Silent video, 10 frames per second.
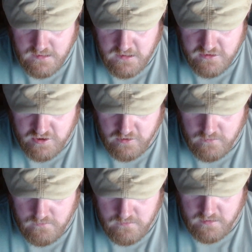
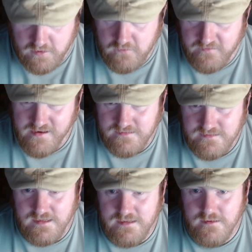the two rares
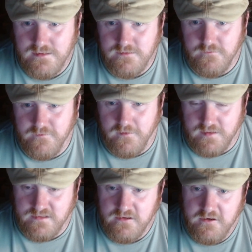that I got so far
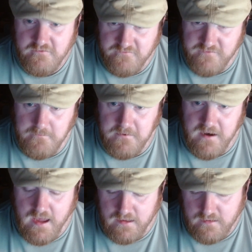is red
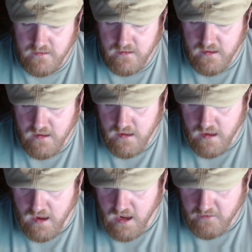black, a